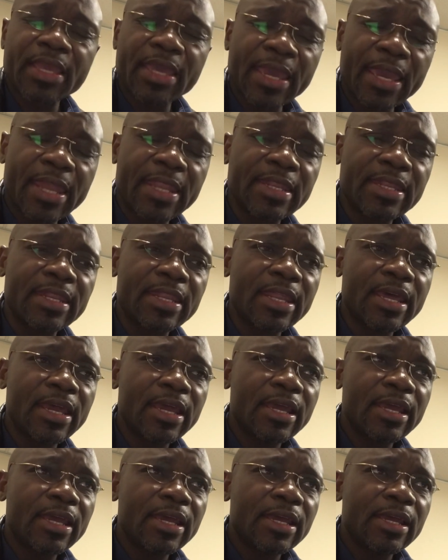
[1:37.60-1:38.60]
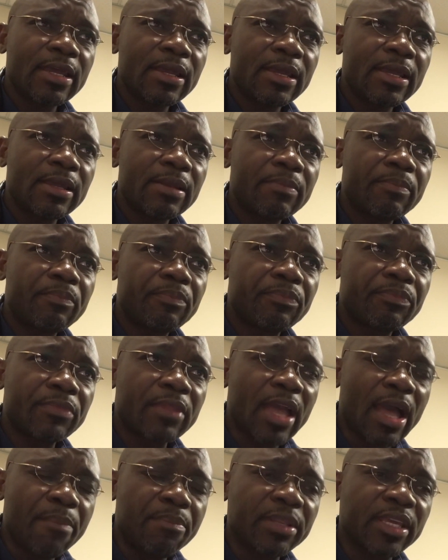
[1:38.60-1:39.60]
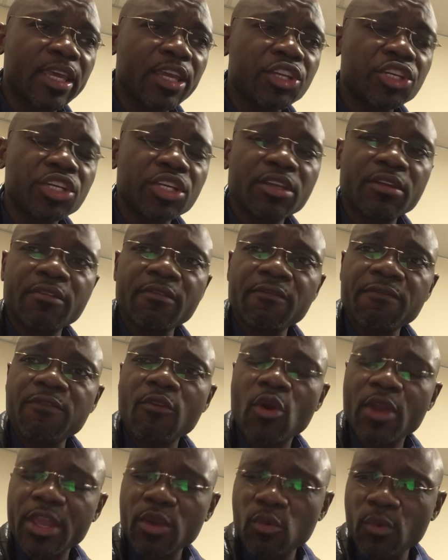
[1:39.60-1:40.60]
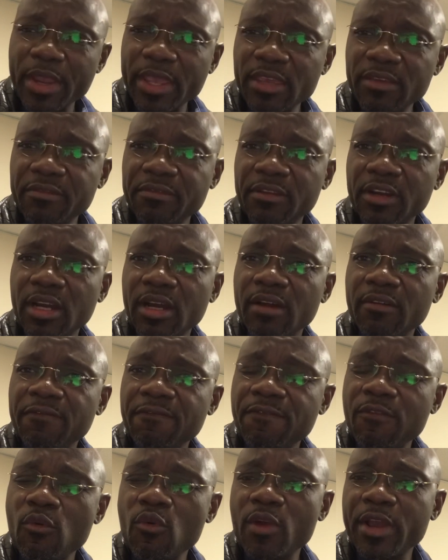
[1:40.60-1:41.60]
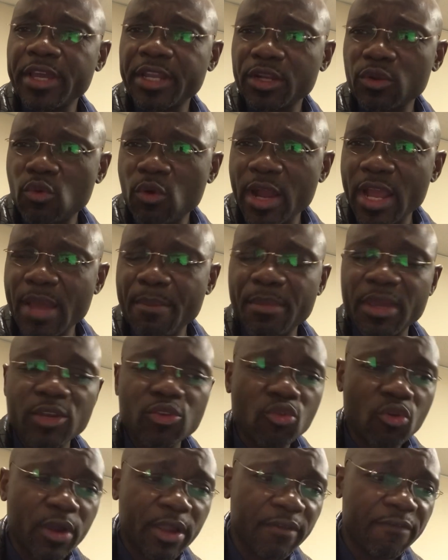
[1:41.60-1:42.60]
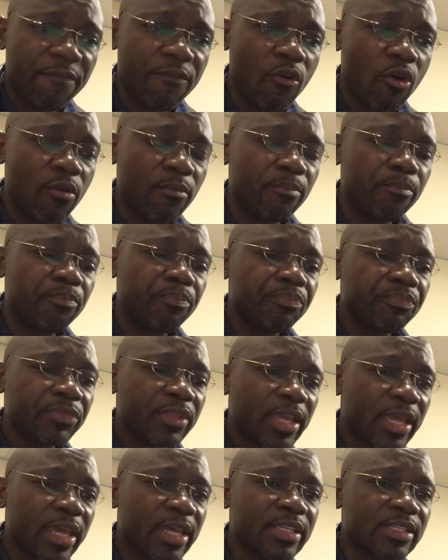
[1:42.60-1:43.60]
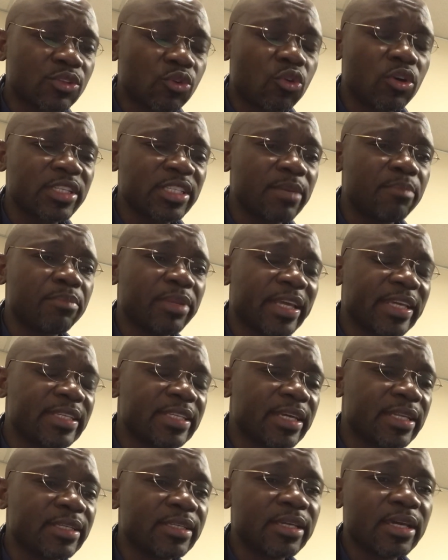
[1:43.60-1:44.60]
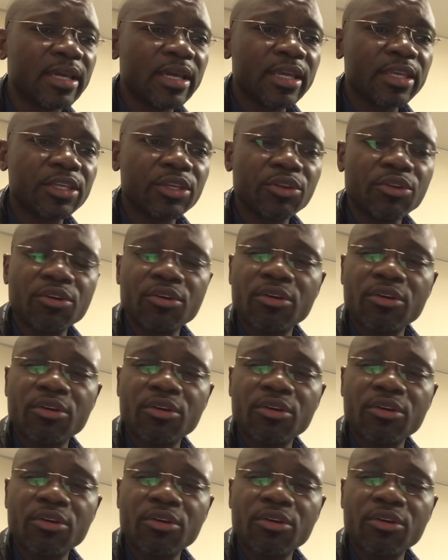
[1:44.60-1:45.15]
an application for a waiver for a requirement or a form as contemplated in